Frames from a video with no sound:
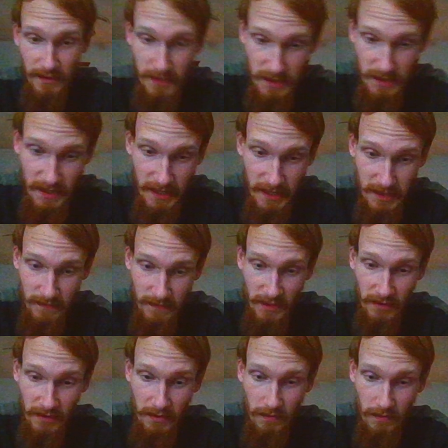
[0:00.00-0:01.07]
Taysom
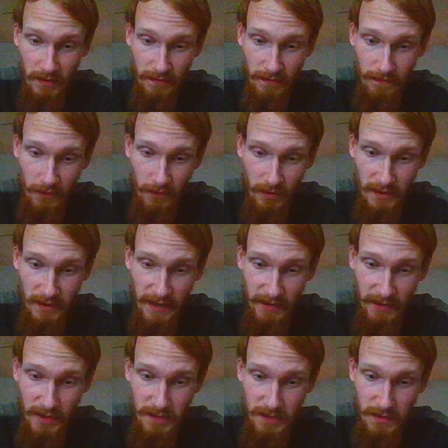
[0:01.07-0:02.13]
Hill with 4
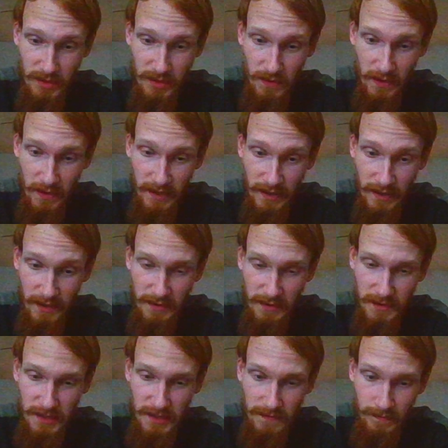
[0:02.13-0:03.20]
carries for 20 yards.